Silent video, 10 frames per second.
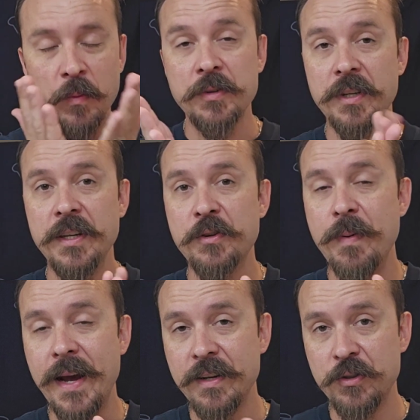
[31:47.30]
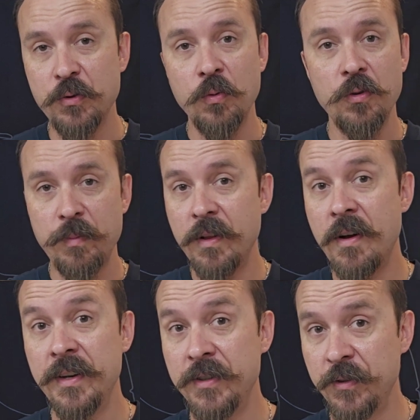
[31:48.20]
once the kids are back in school, it'll be a
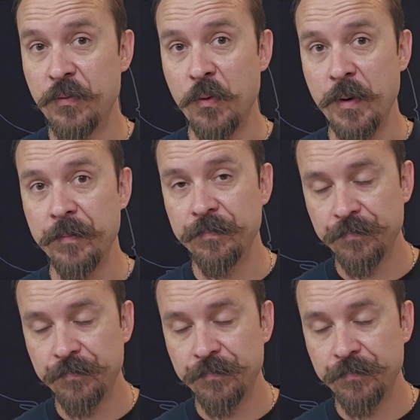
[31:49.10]
lot easier for me.